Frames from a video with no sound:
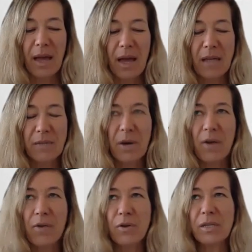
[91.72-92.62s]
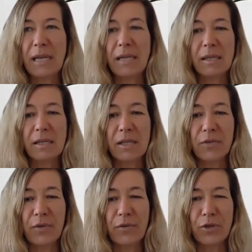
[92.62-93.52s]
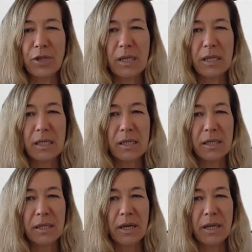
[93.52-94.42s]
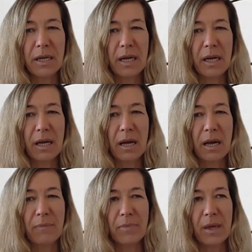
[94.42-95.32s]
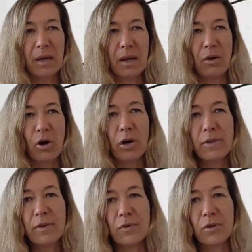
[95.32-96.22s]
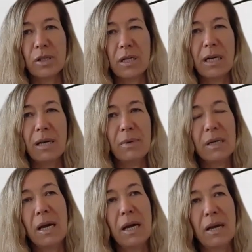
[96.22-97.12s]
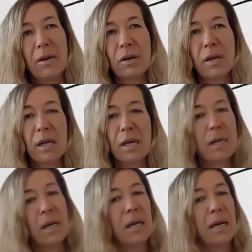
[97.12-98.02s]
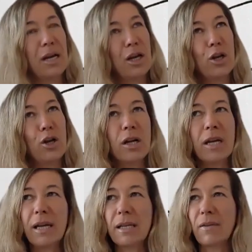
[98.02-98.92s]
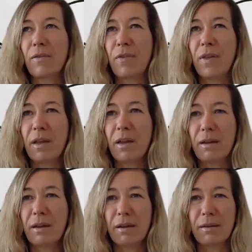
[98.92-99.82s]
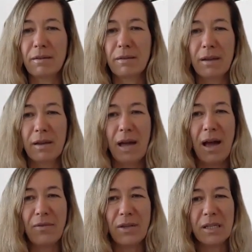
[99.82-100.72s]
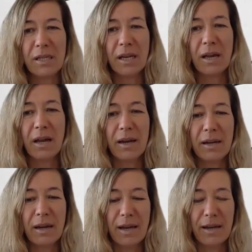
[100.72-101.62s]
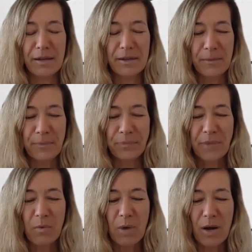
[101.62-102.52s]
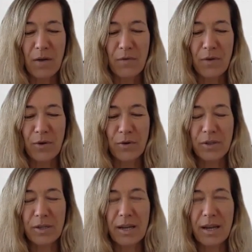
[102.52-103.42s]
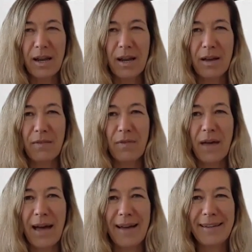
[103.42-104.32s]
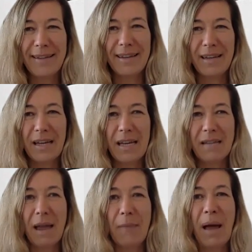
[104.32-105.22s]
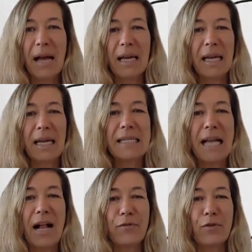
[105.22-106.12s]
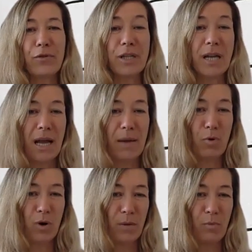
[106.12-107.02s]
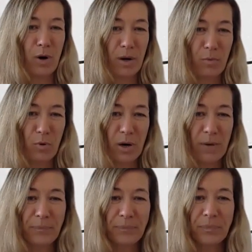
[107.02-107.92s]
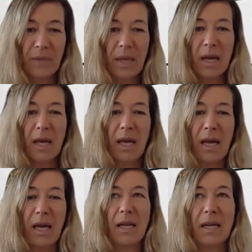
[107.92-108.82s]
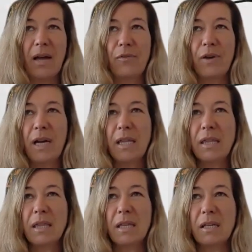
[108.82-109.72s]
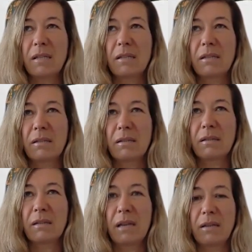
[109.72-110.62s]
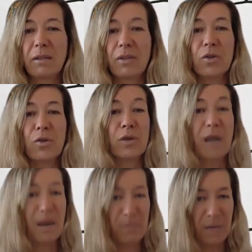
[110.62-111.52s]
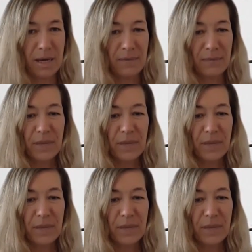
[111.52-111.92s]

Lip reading: It's one of those sentences from Virginia Satir that I heard the first time, and I had to kind of like look and think and have it sink in. And one of those that is unpacking itself over time more and more and more. And I find this sentence so timely.